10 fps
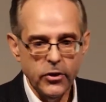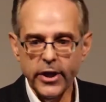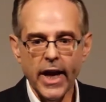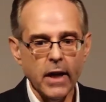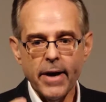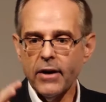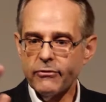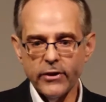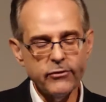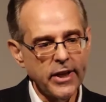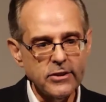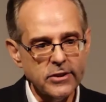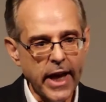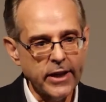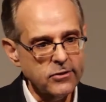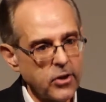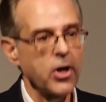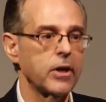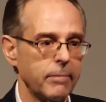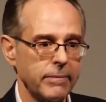You got about 15 seconds to
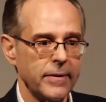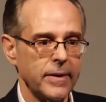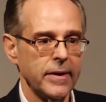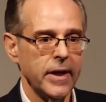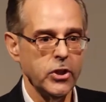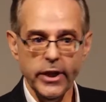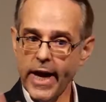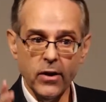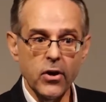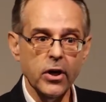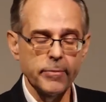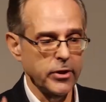hook them, and you got to hook them.